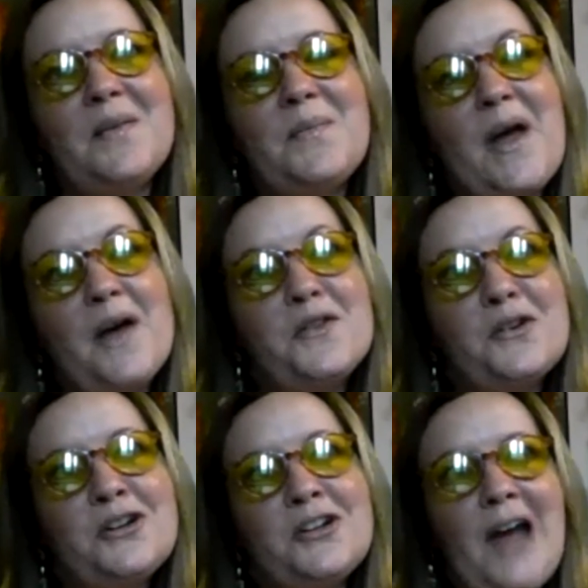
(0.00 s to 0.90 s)

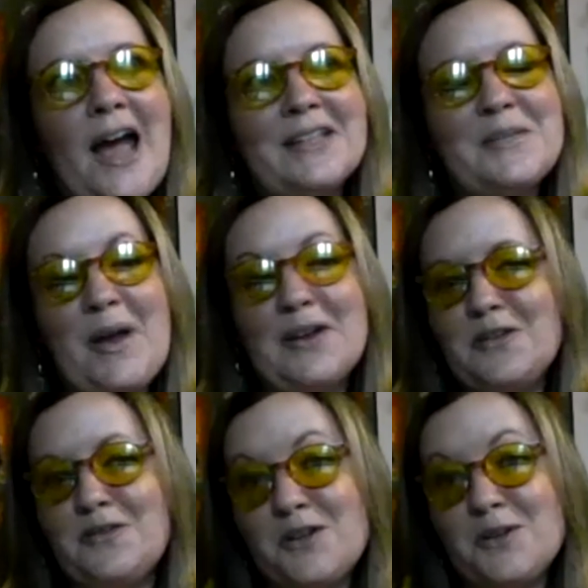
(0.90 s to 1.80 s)
other aspect
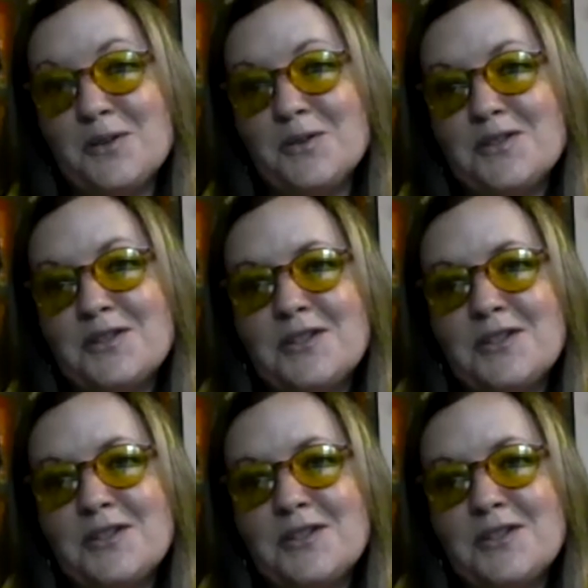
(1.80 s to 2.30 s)
of use,